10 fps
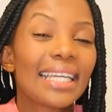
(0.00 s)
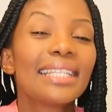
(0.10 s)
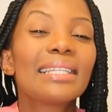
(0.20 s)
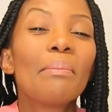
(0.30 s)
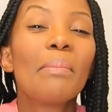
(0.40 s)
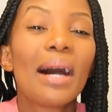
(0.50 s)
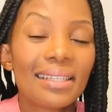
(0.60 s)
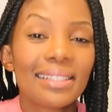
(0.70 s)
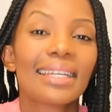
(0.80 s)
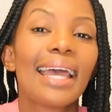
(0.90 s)
It is a
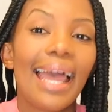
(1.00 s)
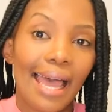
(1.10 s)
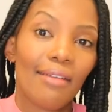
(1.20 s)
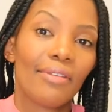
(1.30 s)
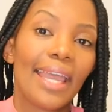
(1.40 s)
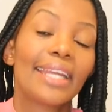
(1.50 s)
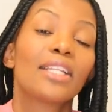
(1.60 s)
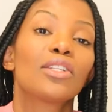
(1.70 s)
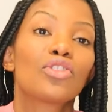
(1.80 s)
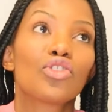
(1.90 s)
must have. And
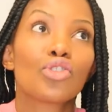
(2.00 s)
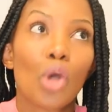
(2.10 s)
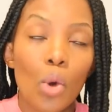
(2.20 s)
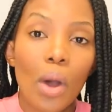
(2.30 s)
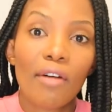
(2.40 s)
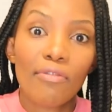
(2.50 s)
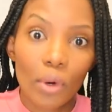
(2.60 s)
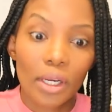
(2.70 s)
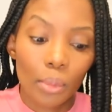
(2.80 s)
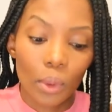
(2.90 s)
it's so
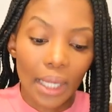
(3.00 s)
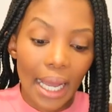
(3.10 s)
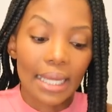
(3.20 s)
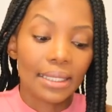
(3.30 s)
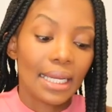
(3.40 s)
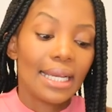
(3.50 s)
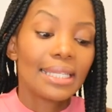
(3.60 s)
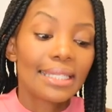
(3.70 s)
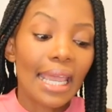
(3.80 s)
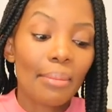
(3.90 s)
affordable, guys.
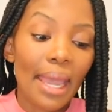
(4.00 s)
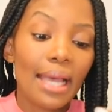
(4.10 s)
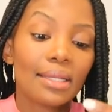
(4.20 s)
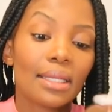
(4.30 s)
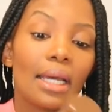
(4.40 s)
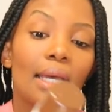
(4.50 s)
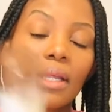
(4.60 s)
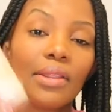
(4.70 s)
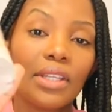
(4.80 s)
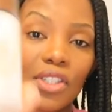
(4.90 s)
Same as
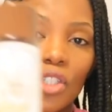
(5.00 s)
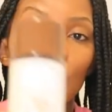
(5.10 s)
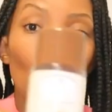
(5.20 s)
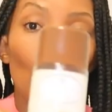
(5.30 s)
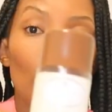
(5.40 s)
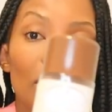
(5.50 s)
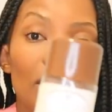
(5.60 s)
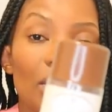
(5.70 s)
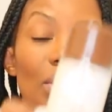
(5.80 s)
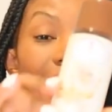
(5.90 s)
these tissue oils.
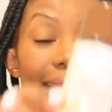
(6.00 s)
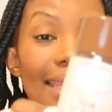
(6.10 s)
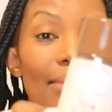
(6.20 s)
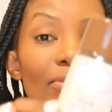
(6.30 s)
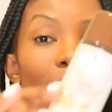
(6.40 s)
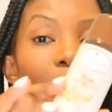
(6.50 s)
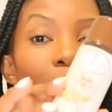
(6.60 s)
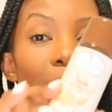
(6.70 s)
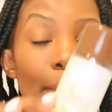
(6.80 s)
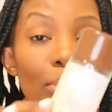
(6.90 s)
You get them from
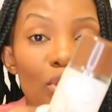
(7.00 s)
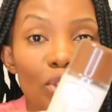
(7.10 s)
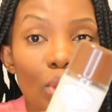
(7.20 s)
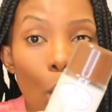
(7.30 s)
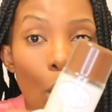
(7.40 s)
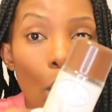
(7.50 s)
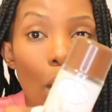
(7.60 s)
Pep Store.